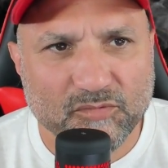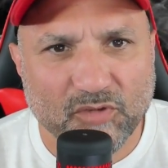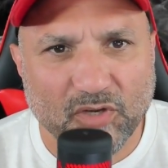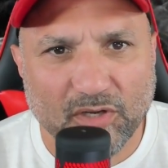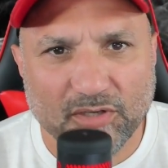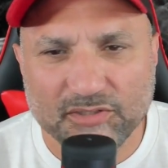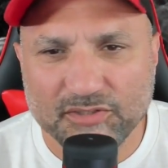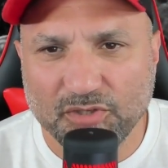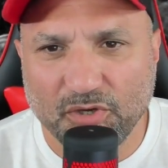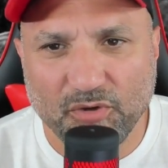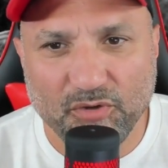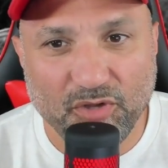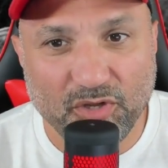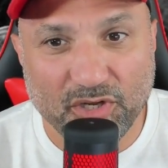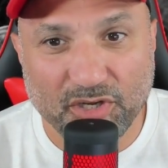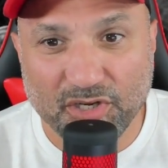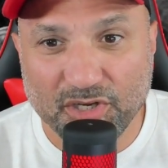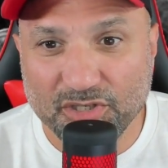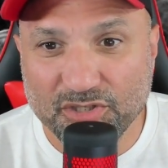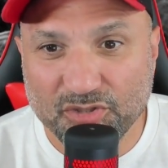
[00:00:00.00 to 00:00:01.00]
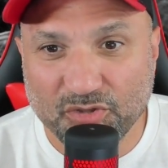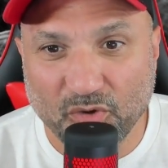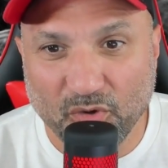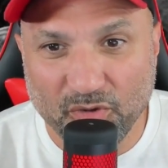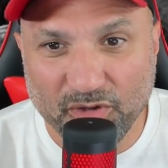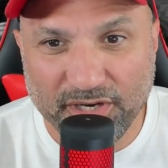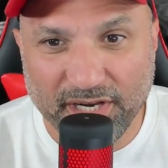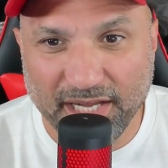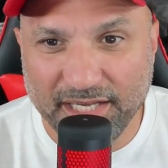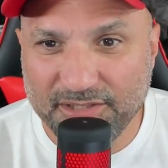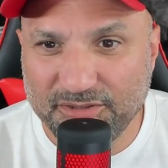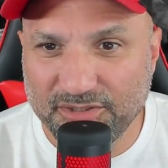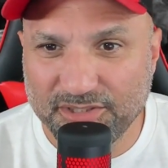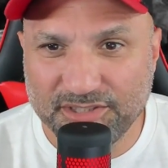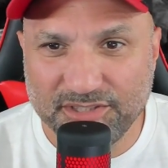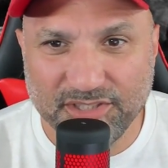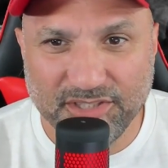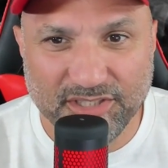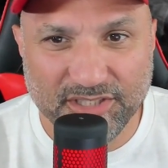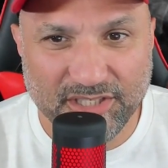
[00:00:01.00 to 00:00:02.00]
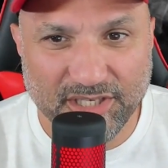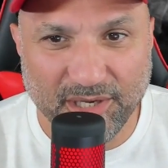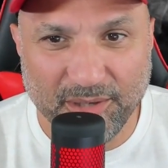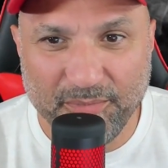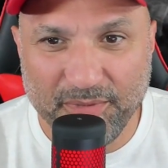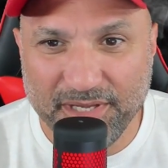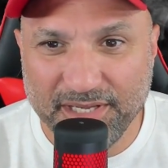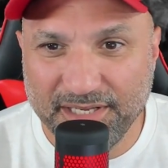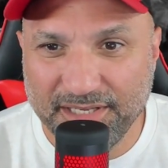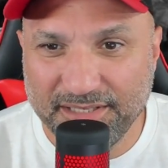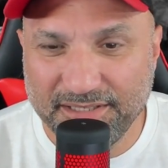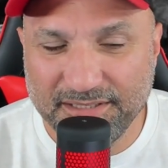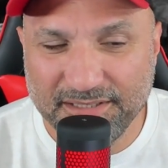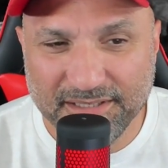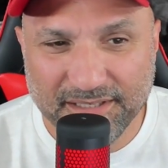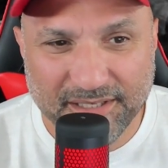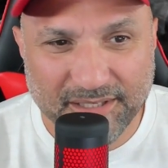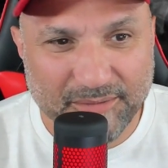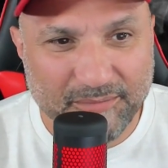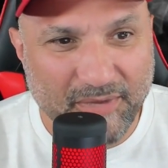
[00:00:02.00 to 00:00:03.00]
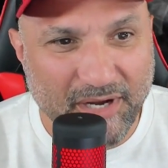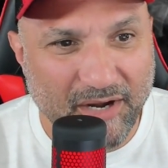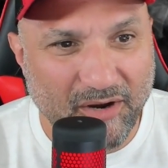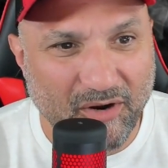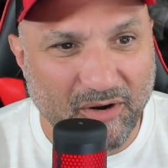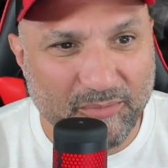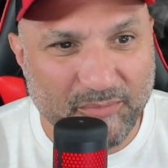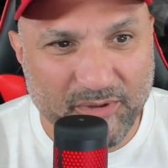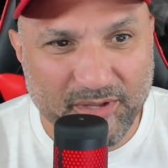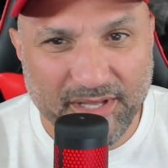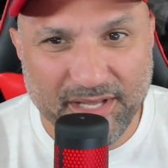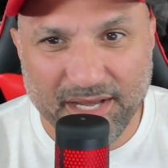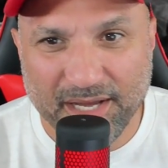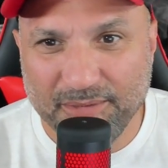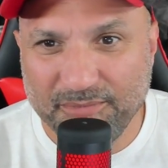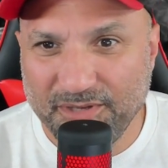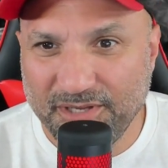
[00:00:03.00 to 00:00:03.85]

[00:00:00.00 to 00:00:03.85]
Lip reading: So you can control the nitrous. You can come in by RPM.